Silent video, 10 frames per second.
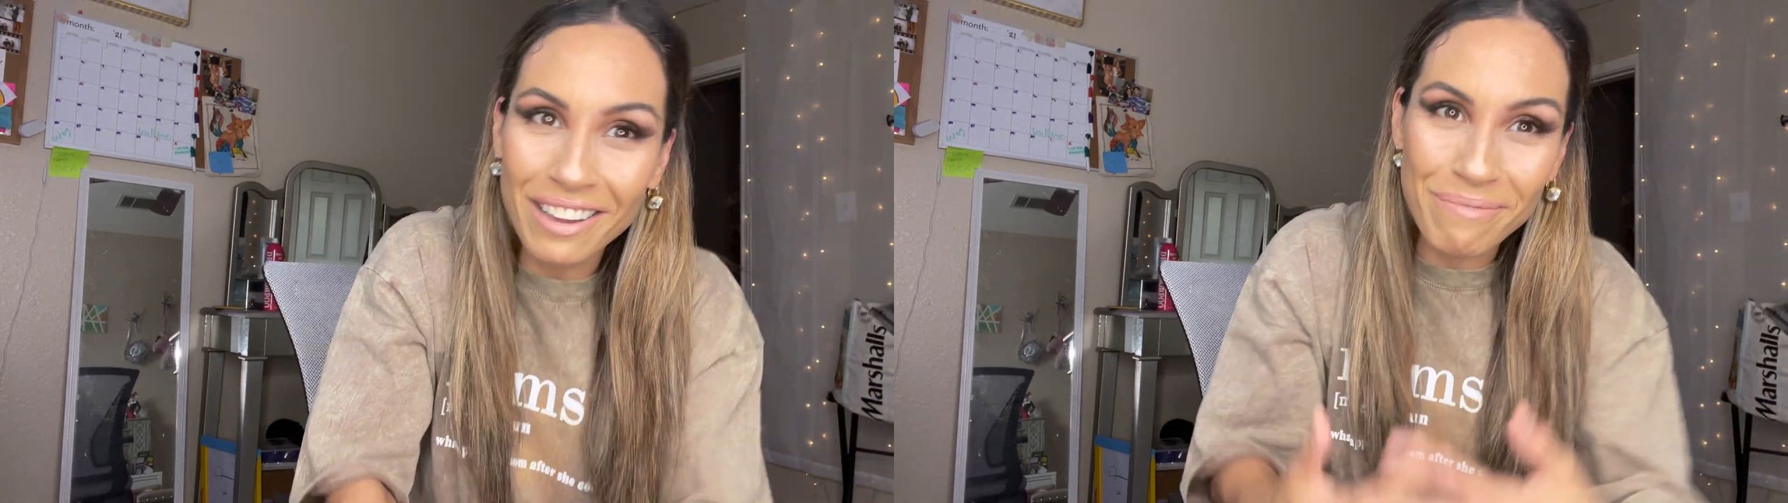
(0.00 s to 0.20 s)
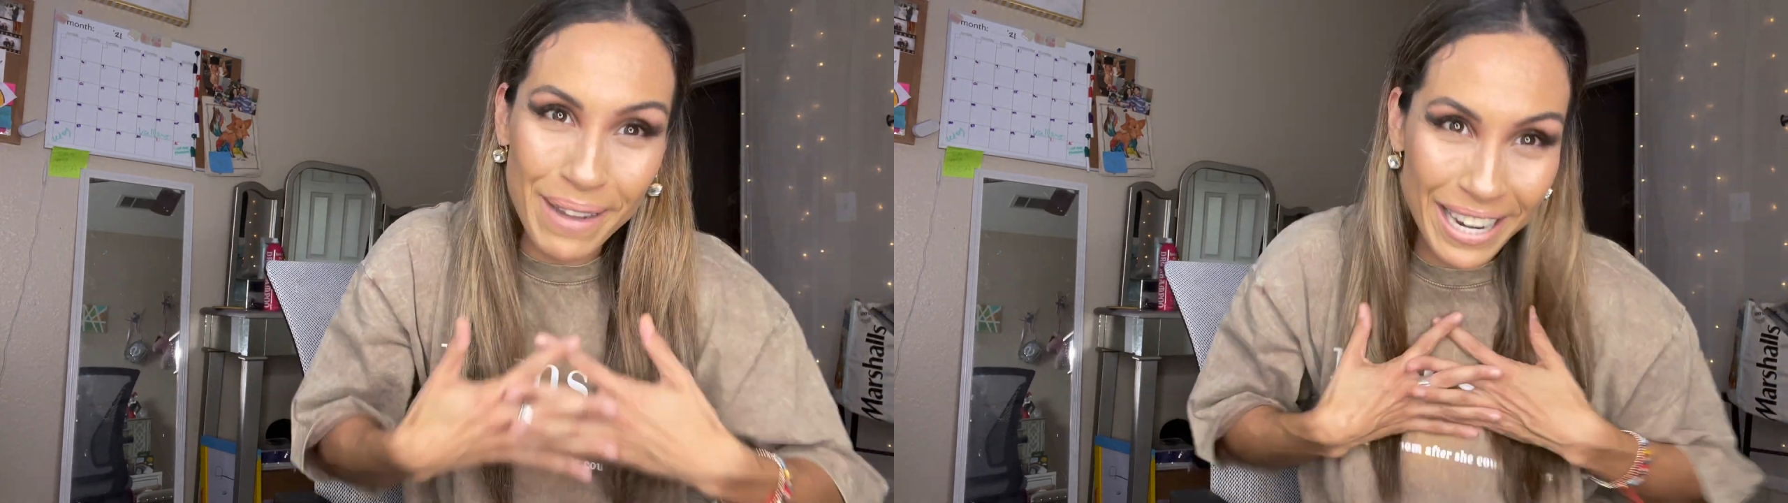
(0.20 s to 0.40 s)

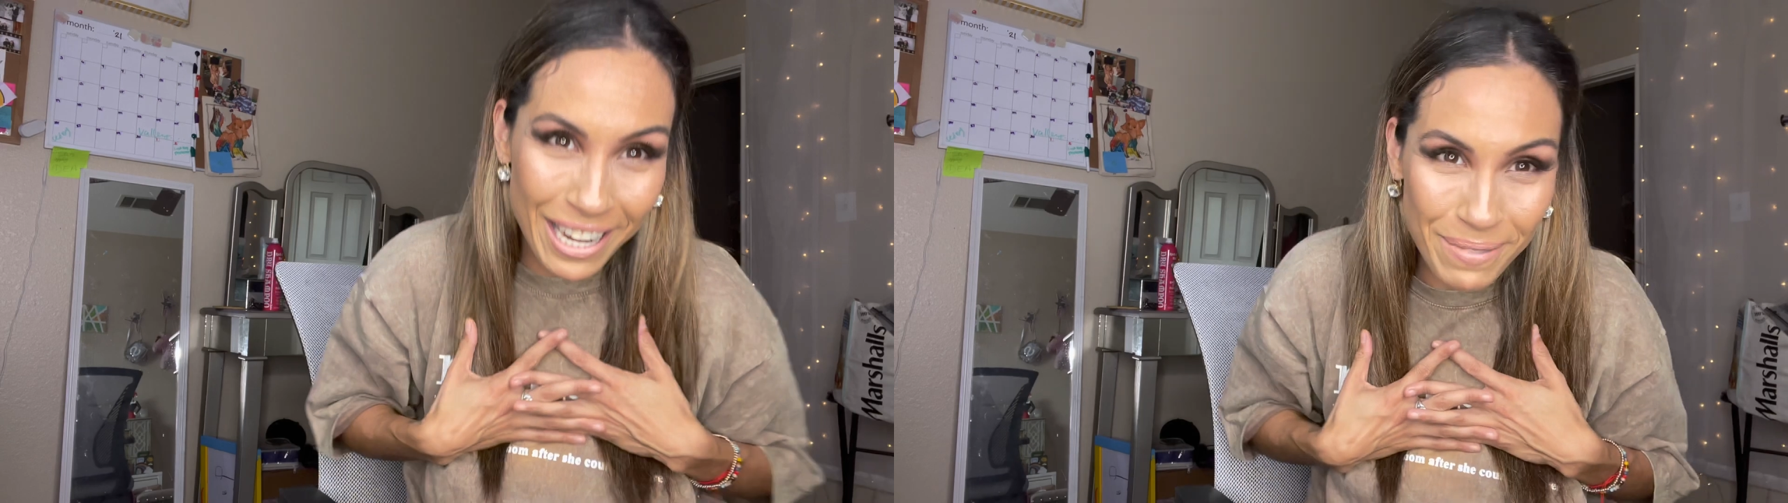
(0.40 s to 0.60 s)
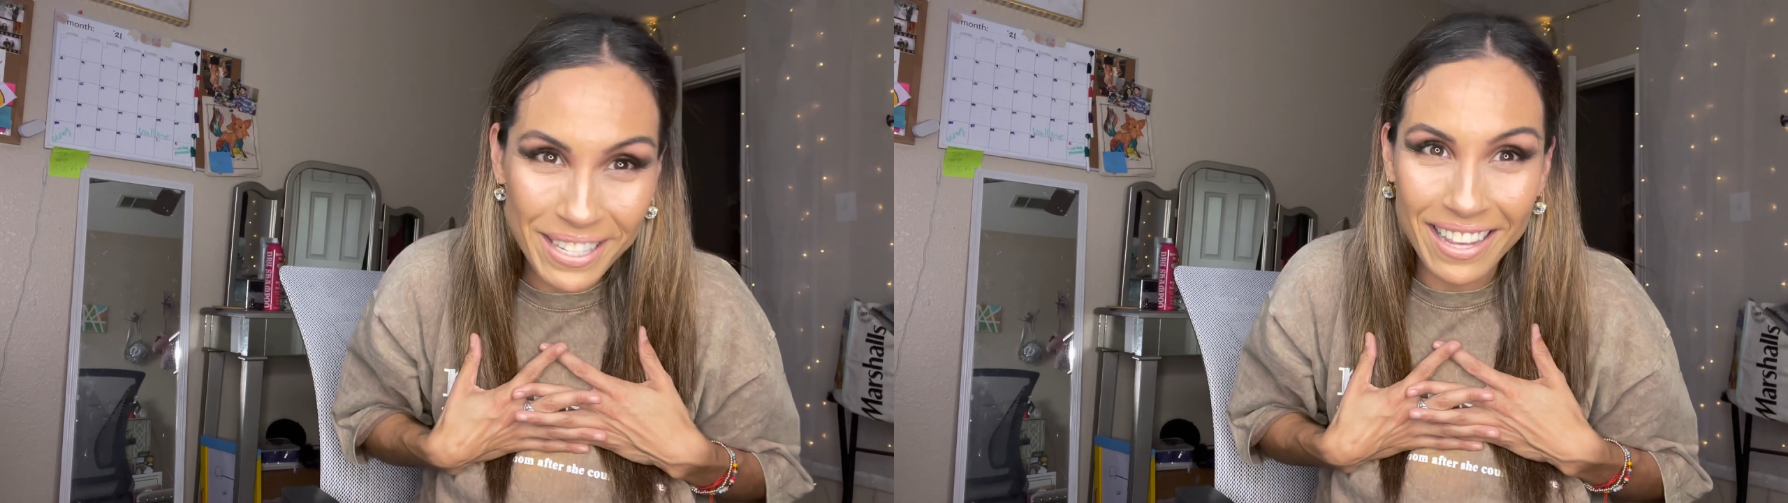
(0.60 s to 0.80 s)
My
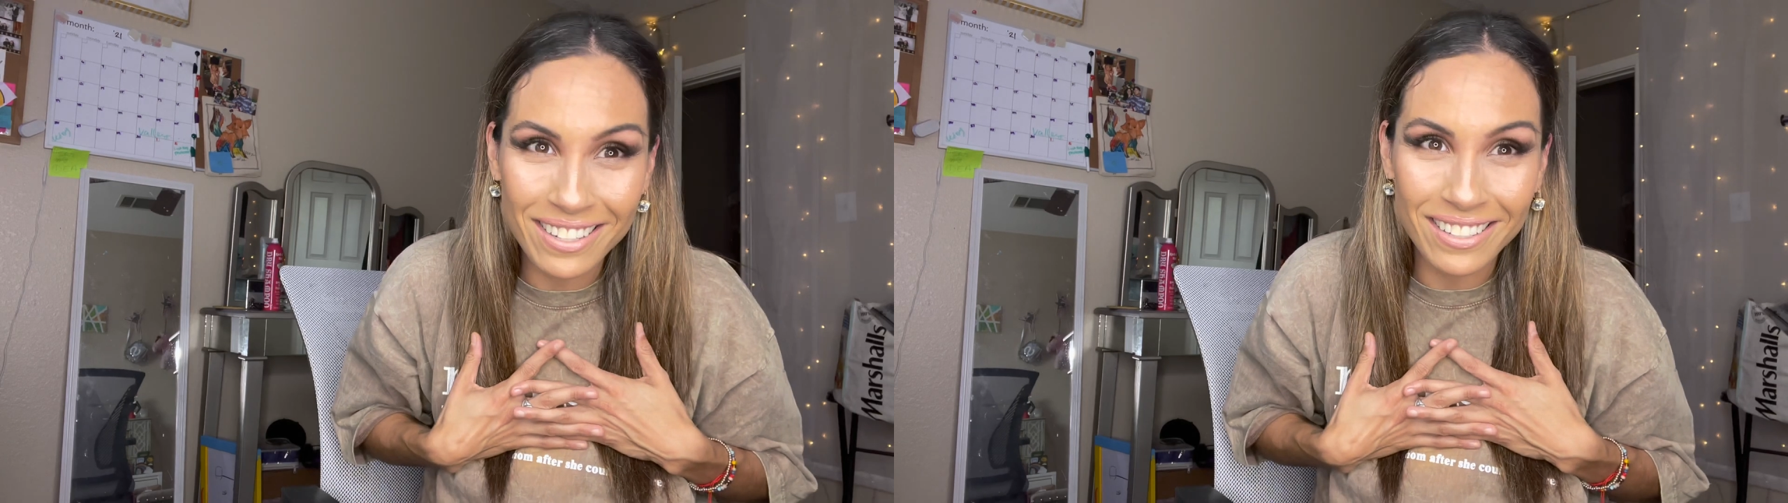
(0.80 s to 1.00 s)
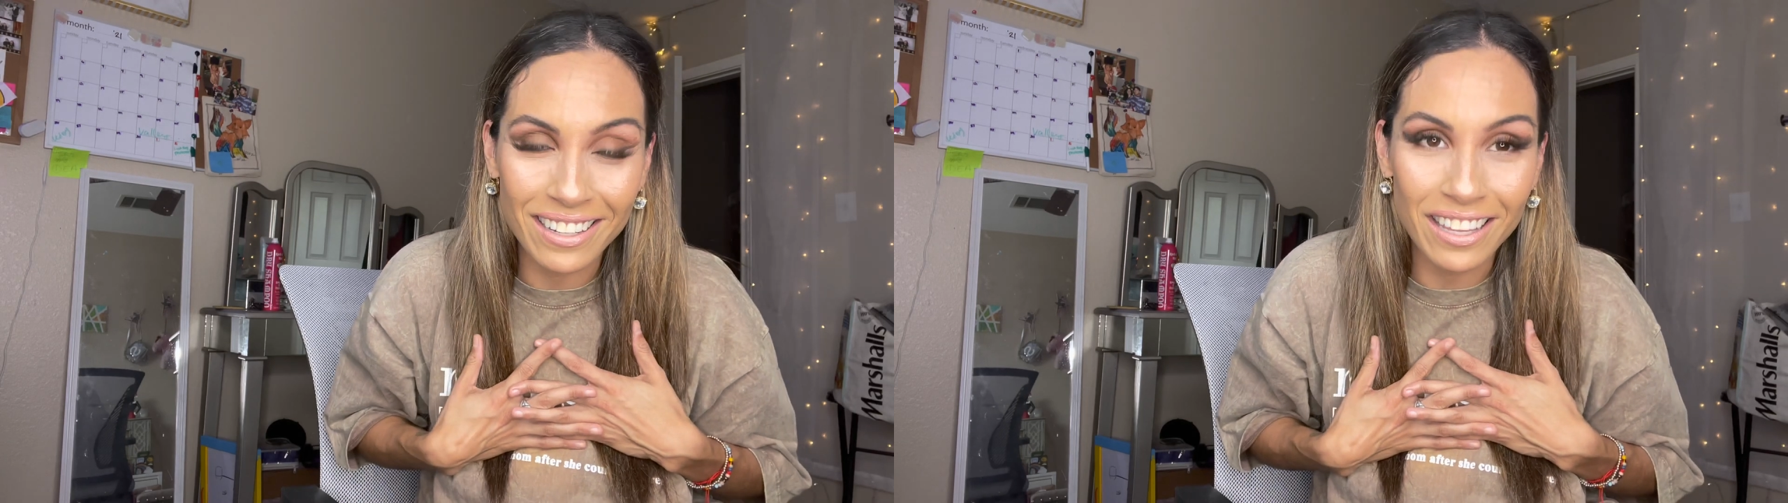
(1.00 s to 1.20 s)
name is
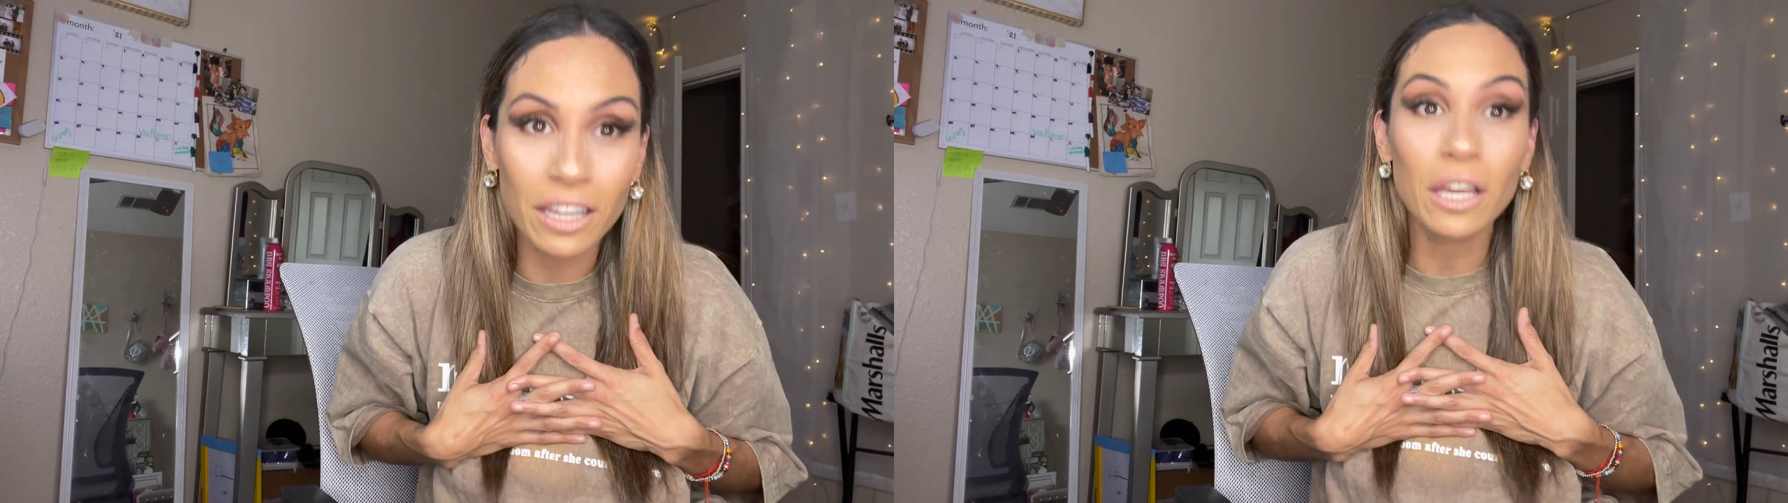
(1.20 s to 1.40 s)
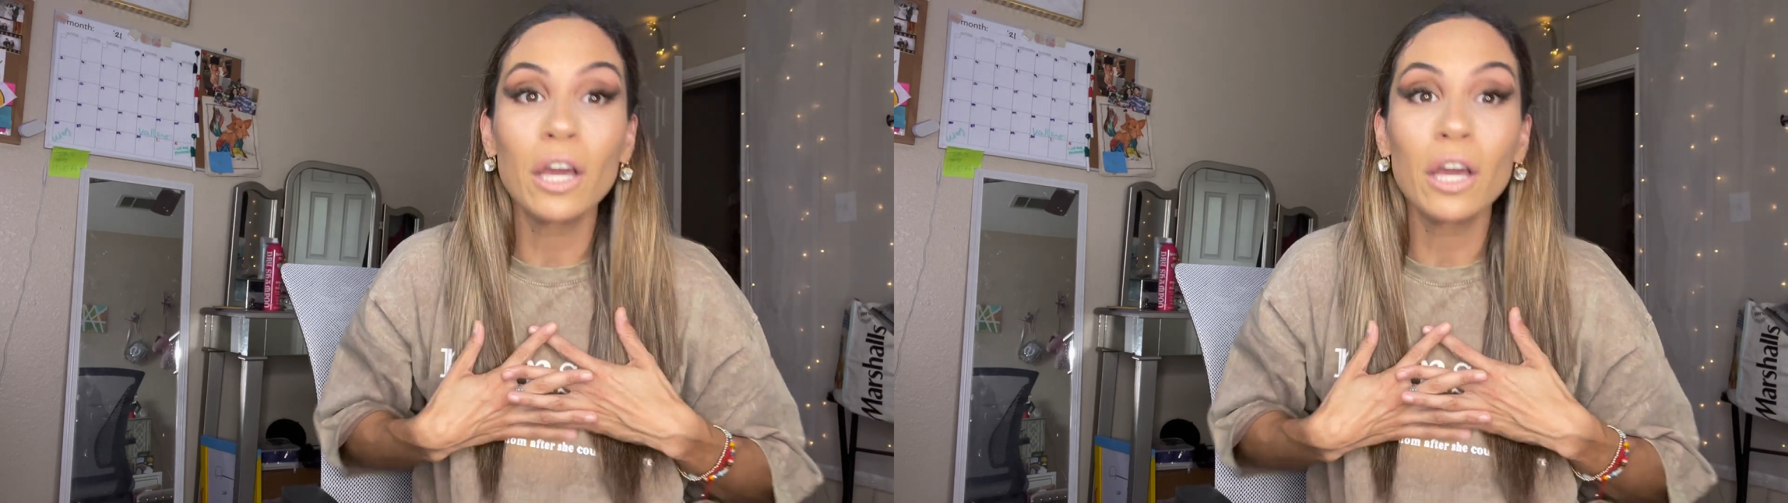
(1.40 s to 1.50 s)
Angelique.